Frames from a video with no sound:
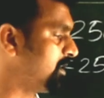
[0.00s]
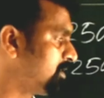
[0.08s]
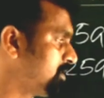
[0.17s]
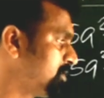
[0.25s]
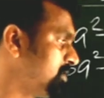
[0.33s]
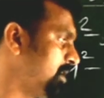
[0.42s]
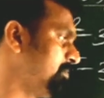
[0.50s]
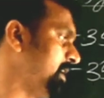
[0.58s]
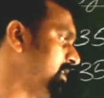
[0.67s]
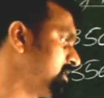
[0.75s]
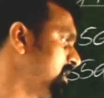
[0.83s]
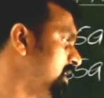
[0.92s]
out two
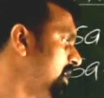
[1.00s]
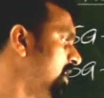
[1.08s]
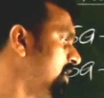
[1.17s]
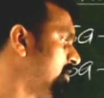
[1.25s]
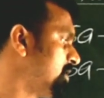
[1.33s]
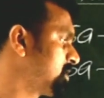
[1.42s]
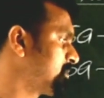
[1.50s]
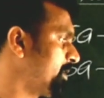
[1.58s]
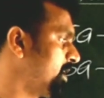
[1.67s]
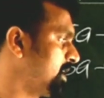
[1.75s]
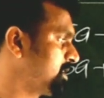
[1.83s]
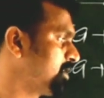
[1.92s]
numbers whose
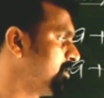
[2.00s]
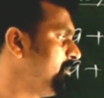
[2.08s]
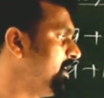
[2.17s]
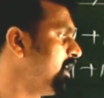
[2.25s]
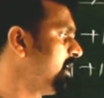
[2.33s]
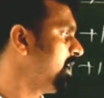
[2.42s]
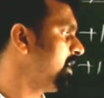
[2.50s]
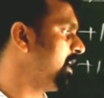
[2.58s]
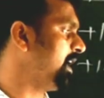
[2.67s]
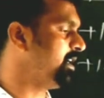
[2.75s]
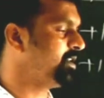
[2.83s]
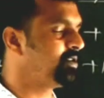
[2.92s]
product should be
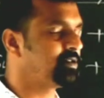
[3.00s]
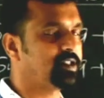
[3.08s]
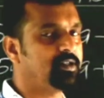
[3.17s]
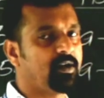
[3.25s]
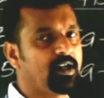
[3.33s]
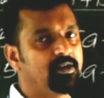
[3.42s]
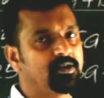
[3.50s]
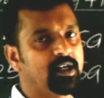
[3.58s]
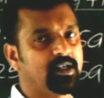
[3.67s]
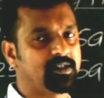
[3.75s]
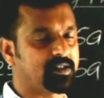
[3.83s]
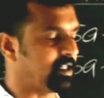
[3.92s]
a into c value,
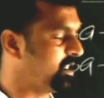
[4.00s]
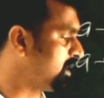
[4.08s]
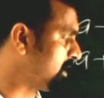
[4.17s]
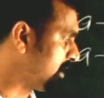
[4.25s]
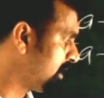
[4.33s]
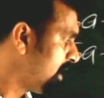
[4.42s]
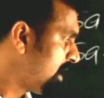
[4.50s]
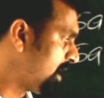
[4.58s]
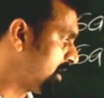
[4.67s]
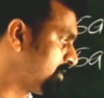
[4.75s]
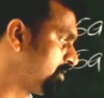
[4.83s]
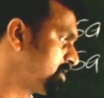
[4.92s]
that is 300,
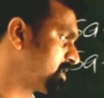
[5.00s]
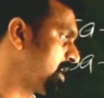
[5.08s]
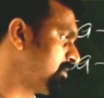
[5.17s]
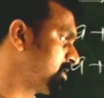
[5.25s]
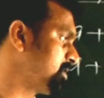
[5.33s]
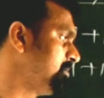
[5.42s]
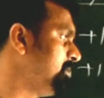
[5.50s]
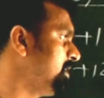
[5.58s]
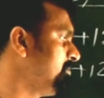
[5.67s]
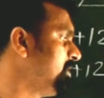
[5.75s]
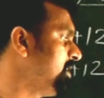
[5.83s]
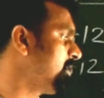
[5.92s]
and whose sum should
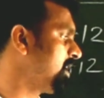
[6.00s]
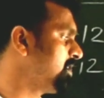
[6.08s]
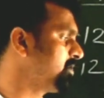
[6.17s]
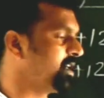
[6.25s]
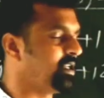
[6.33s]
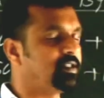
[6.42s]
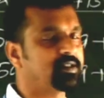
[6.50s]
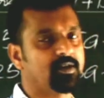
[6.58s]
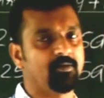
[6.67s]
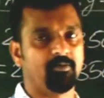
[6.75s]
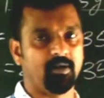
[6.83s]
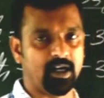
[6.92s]
be b value, that is
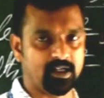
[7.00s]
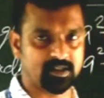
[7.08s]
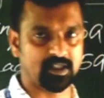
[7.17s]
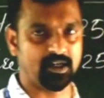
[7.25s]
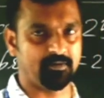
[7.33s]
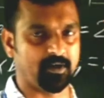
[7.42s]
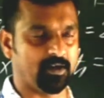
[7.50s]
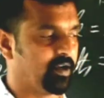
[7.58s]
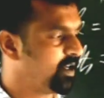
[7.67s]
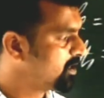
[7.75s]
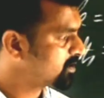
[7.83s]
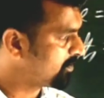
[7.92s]
minus 35.
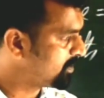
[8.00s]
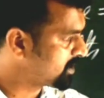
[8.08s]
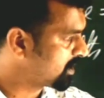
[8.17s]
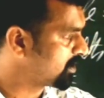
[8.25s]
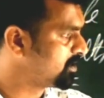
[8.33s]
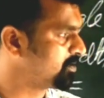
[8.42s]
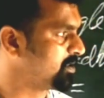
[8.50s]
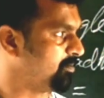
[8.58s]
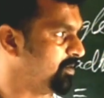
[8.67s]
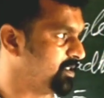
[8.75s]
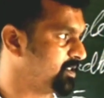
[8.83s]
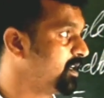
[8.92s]
So which are the two
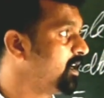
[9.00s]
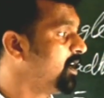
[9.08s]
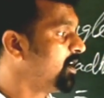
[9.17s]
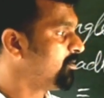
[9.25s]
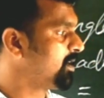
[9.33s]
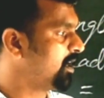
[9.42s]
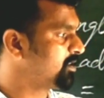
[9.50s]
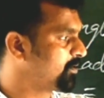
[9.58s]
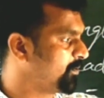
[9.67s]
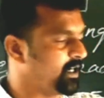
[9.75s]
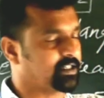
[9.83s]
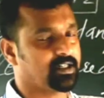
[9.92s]
numbers? We have to
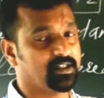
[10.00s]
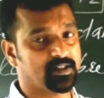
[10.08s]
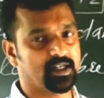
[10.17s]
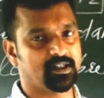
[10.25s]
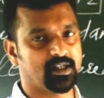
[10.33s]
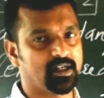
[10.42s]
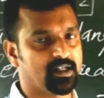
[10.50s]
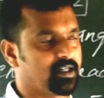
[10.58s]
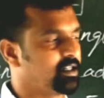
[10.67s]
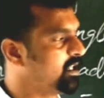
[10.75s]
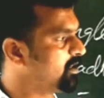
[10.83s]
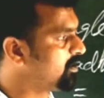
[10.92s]
factorize that
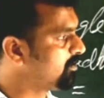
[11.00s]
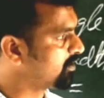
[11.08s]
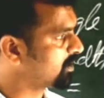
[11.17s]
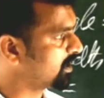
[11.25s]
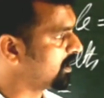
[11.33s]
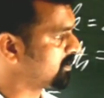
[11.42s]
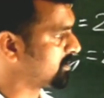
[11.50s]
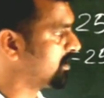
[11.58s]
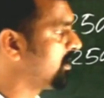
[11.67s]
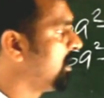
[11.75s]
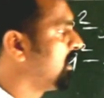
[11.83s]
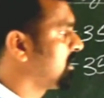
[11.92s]
300, then only we will get
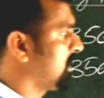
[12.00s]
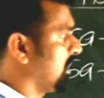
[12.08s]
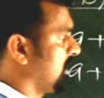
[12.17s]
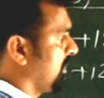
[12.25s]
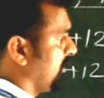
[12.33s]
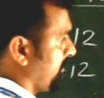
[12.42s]
answer. 300 you